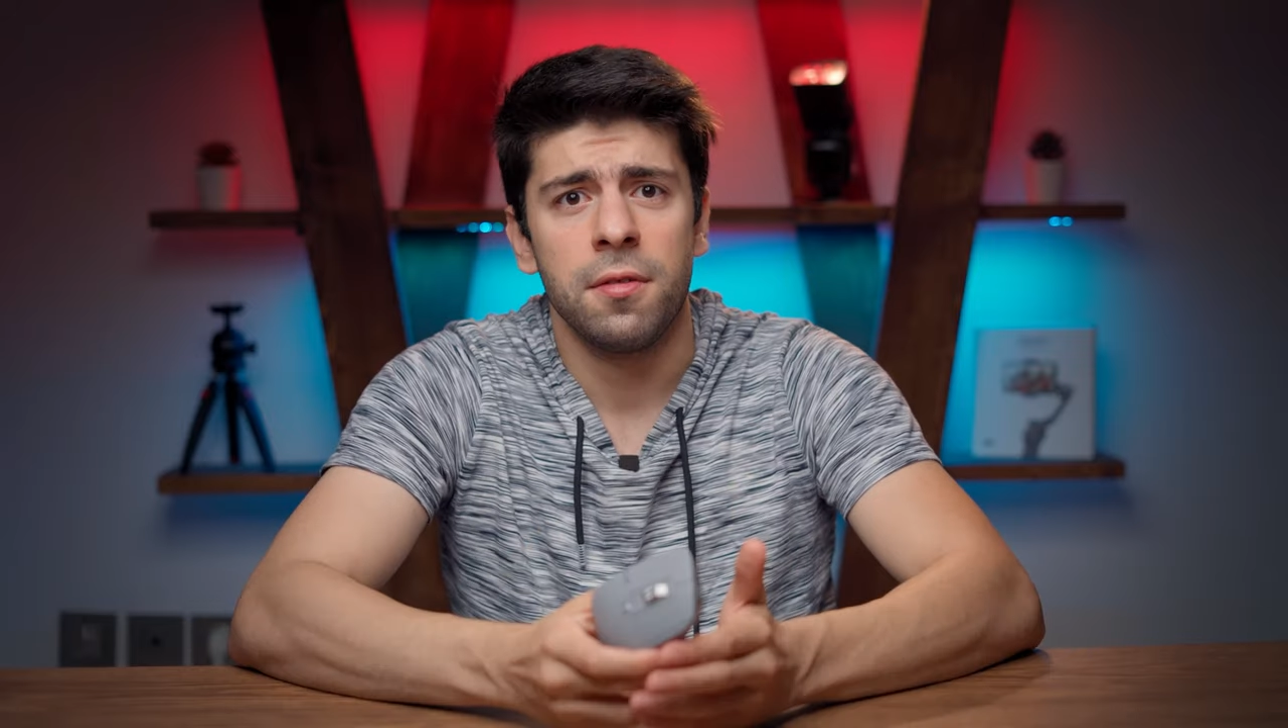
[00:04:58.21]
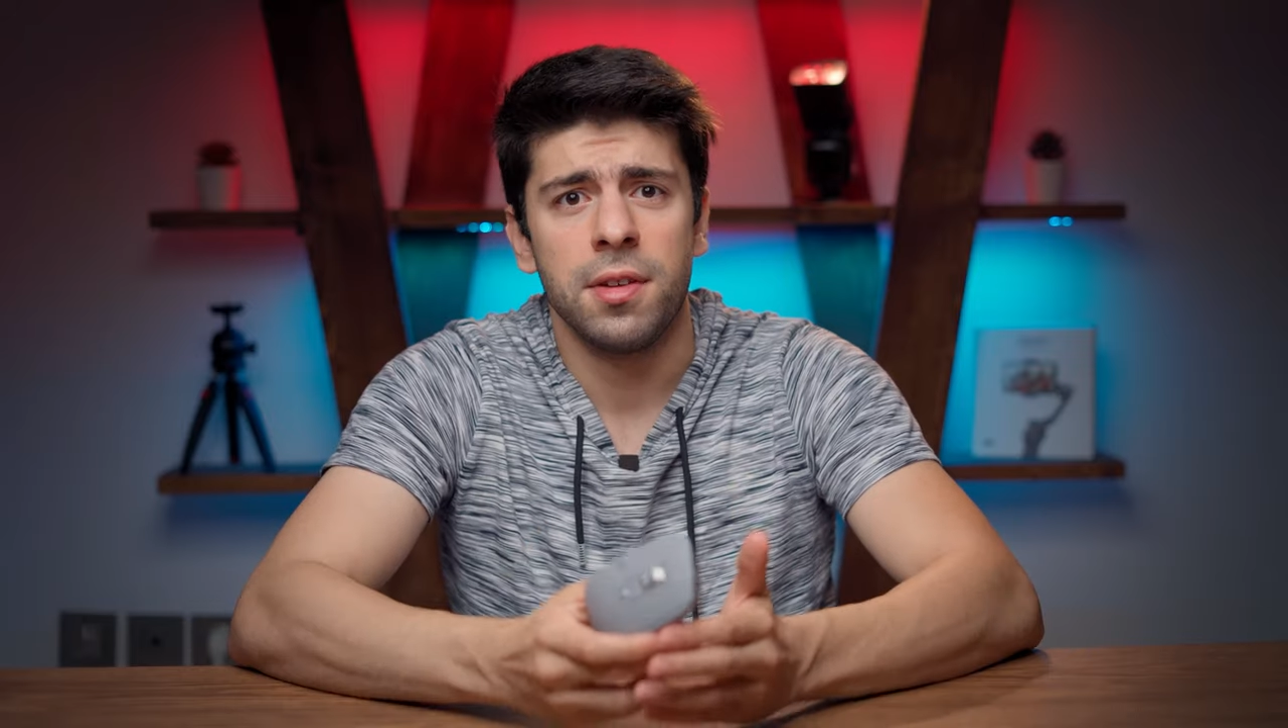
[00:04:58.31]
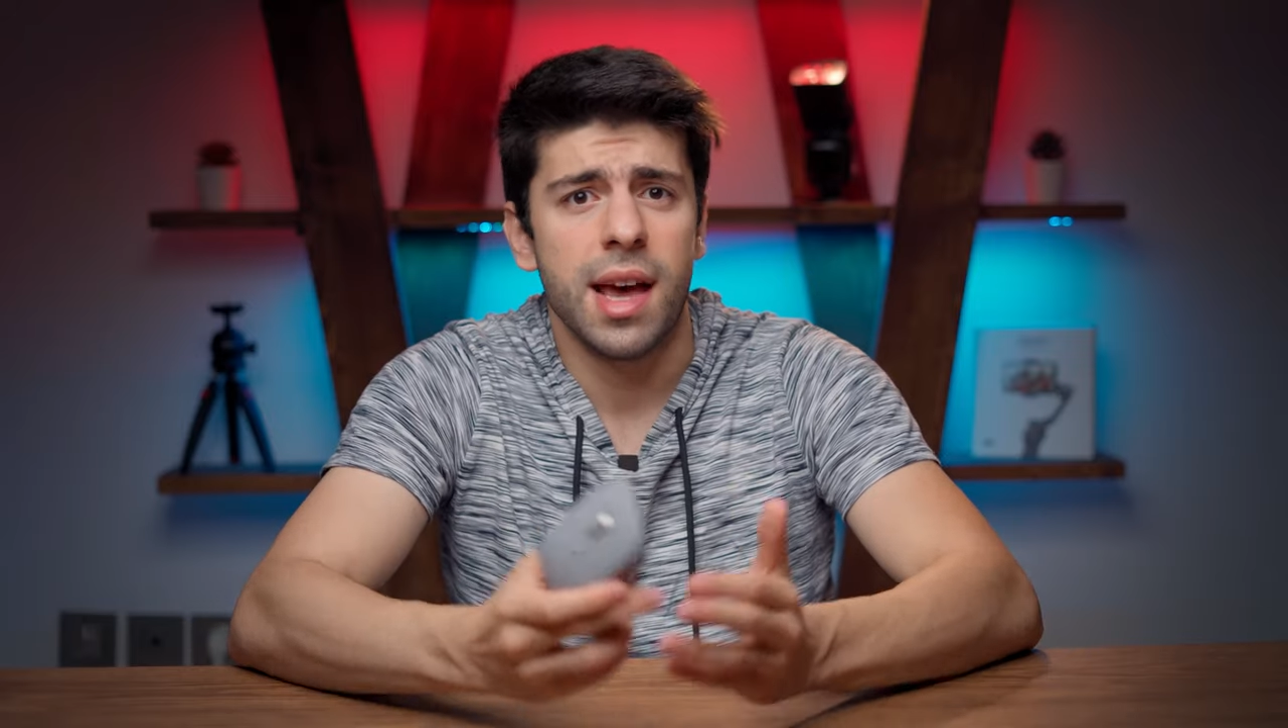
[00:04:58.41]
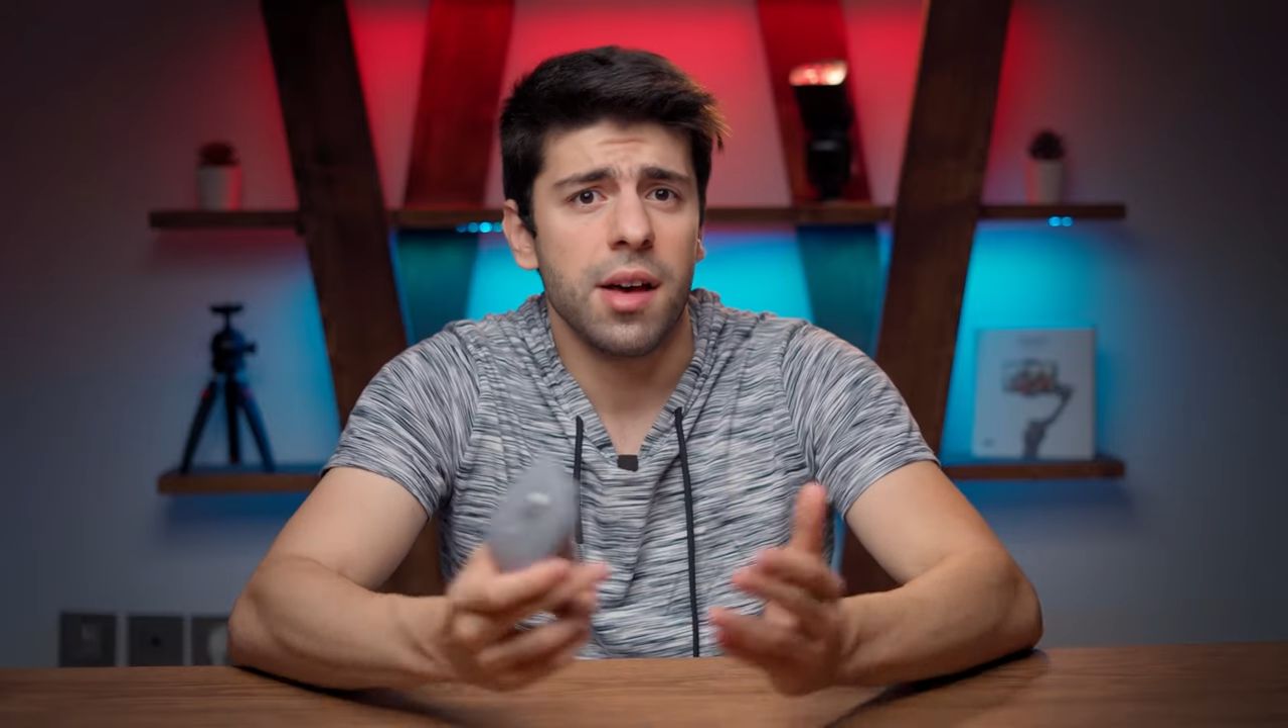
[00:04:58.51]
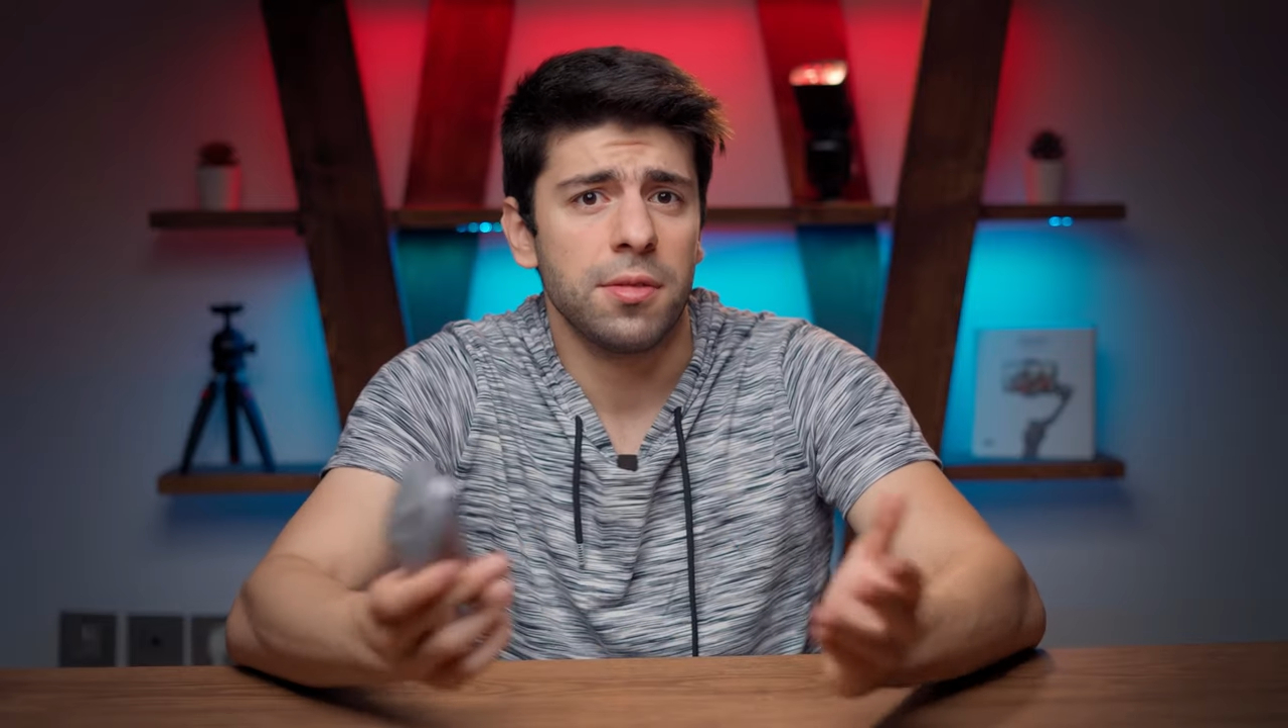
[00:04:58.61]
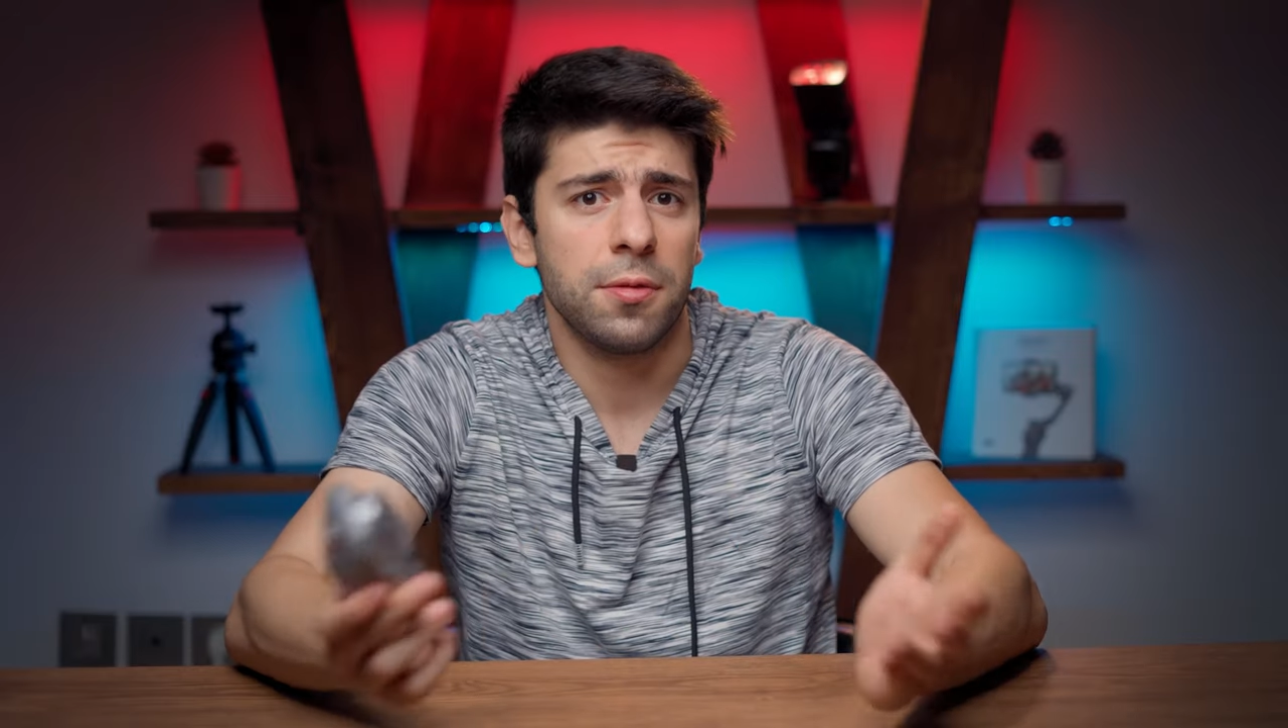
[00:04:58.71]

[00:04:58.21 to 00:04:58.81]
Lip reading: without